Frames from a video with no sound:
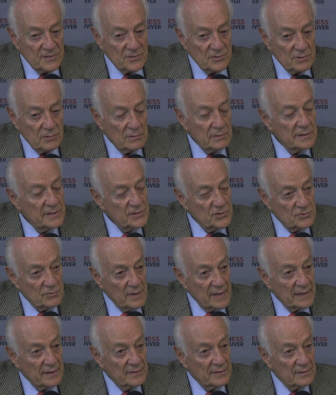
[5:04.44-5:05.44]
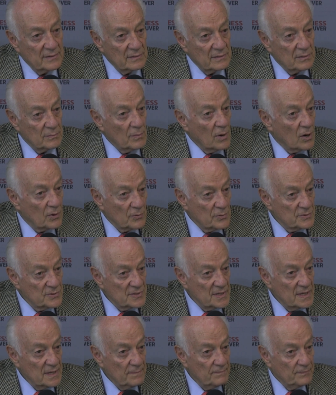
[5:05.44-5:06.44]
certainly strengthened
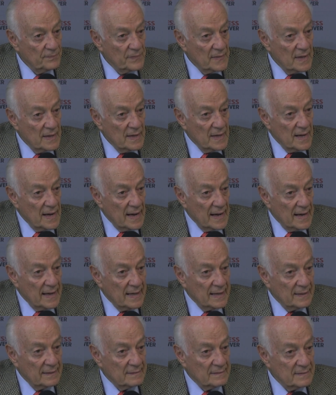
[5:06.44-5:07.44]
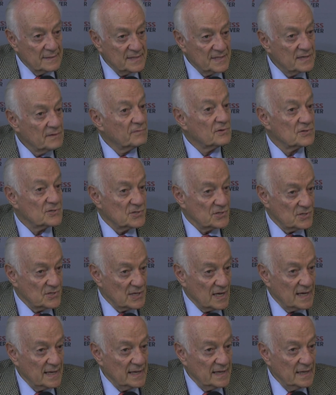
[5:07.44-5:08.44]
democracy and civil
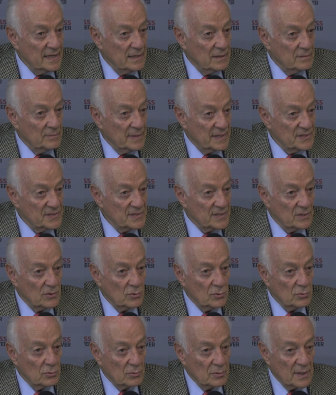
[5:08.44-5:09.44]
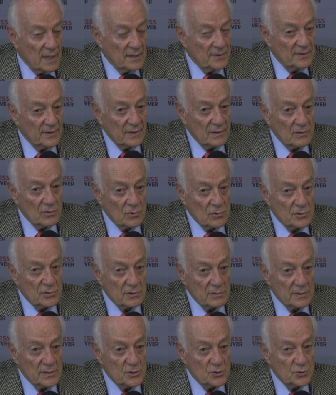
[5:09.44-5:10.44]
society in Mexico. I think those
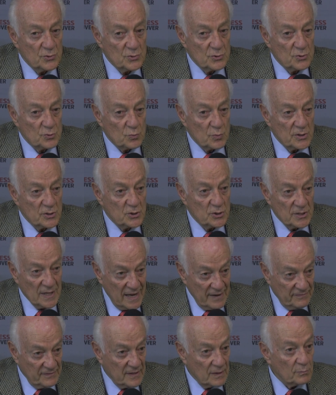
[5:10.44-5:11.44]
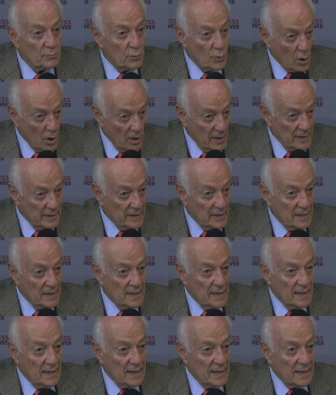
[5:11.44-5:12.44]
are issues which NAFTA brought
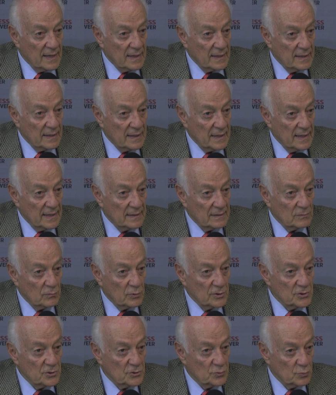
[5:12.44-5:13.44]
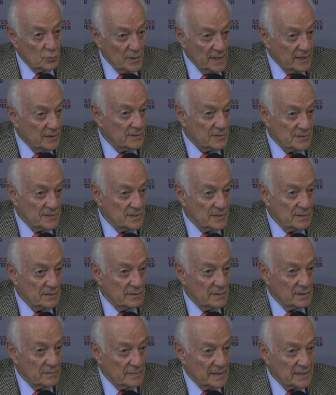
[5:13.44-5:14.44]
and which we
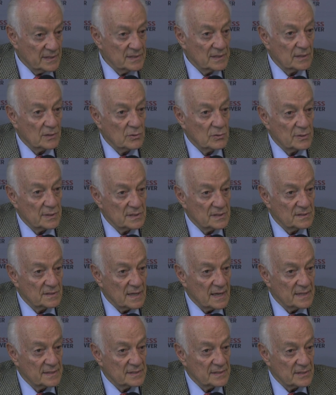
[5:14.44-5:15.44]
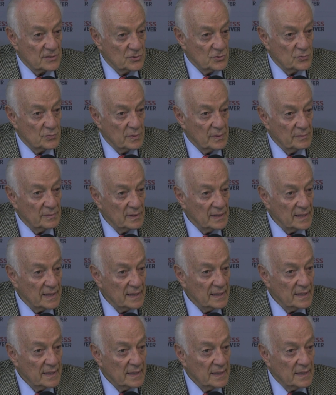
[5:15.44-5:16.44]
consider in Mexico as
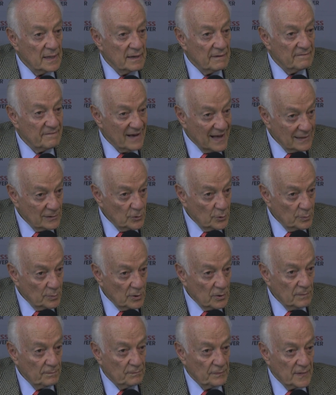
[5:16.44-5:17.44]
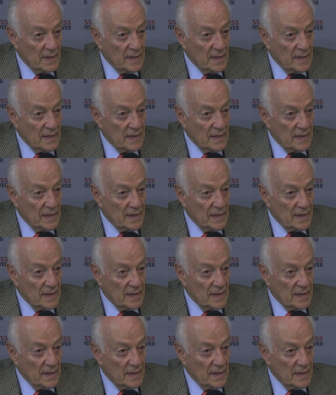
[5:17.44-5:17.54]
extremely valuable